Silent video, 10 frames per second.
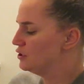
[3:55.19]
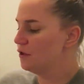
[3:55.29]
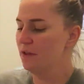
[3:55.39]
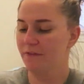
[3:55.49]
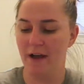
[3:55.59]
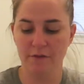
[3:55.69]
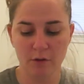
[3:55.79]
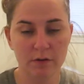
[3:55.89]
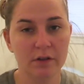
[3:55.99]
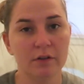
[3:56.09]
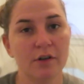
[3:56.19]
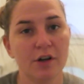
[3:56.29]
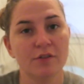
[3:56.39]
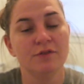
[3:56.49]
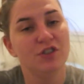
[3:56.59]
So the 5-year-old little
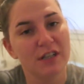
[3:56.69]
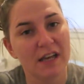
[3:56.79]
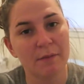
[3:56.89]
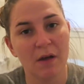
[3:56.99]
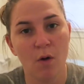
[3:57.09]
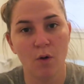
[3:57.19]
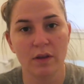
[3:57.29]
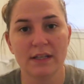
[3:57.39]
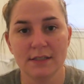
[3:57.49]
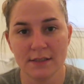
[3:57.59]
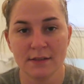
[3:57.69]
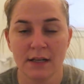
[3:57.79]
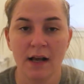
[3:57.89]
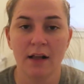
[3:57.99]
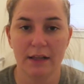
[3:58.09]
girl, she gave me a whole list,
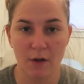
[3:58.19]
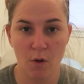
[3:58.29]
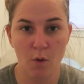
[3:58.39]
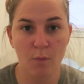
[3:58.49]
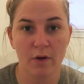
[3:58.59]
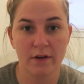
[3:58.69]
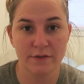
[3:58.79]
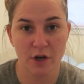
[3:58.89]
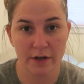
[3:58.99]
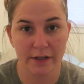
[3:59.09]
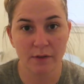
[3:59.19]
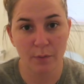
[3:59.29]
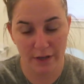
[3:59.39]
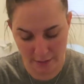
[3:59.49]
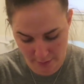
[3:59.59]
like a whole book of Target,
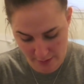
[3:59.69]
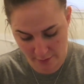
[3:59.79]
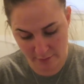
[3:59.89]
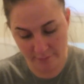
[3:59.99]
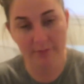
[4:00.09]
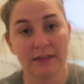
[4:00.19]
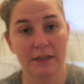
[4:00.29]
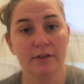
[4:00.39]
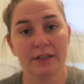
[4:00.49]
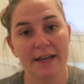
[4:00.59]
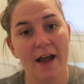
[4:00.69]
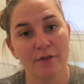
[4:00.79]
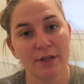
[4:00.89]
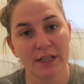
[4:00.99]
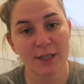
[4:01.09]
what I could get her, literally
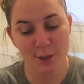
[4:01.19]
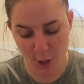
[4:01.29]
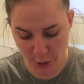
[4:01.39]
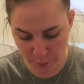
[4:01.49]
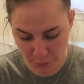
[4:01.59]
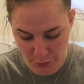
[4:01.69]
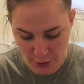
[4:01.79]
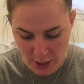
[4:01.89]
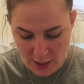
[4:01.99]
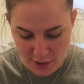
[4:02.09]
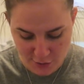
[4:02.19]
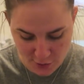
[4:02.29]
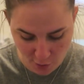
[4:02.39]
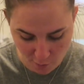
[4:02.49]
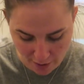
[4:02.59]
everything in the Target book.
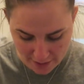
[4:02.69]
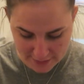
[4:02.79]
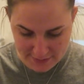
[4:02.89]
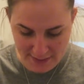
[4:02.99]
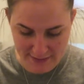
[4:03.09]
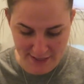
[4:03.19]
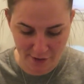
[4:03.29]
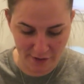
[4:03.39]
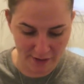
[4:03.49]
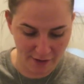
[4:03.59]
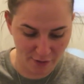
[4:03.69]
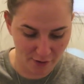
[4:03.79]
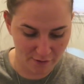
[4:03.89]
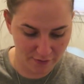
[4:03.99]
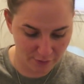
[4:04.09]
So I sat down and I
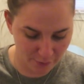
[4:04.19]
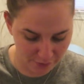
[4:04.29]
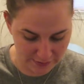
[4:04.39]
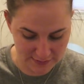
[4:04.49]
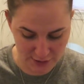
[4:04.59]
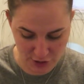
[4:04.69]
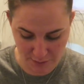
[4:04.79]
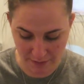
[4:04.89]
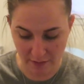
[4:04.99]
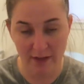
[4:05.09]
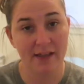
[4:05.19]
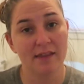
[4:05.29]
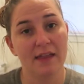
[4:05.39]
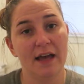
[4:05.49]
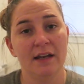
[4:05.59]
thought of little things that she might
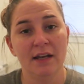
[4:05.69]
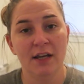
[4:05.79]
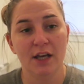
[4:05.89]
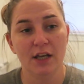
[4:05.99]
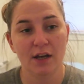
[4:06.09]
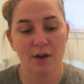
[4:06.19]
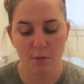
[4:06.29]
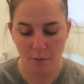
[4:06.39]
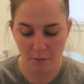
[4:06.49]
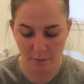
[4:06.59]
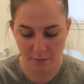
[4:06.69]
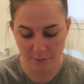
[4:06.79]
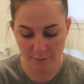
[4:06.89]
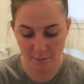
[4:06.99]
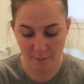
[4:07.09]
like that, you know,
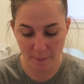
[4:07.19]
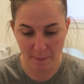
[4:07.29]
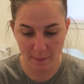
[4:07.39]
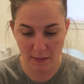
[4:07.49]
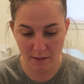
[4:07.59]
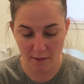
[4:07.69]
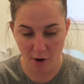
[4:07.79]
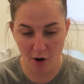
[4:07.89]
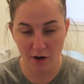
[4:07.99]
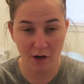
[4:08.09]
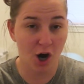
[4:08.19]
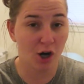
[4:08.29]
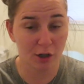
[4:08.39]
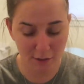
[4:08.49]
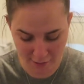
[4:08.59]
are
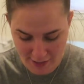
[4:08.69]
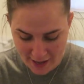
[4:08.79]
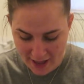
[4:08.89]
her.